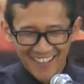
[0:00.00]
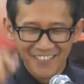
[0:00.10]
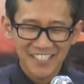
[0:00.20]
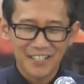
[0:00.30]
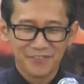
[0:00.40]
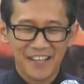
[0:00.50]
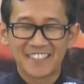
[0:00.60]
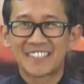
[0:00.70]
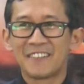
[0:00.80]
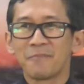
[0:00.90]
oh, my dear
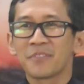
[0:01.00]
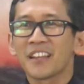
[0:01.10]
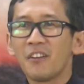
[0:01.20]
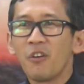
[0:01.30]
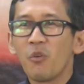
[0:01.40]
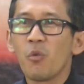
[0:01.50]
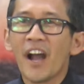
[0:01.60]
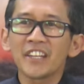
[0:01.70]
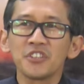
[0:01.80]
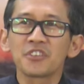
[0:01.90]
friends,
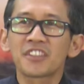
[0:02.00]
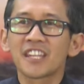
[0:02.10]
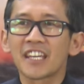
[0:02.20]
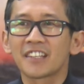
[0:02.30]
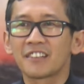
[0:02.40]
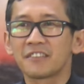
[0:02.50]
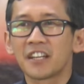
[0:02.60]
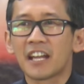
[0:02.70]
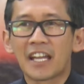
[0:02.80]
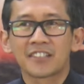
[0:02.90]
why do you think we
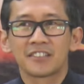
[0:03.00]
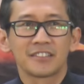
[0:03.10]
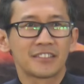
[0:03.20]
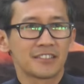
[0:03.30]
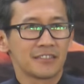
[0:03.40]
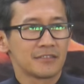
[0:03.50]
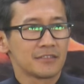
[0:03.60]
are anxious?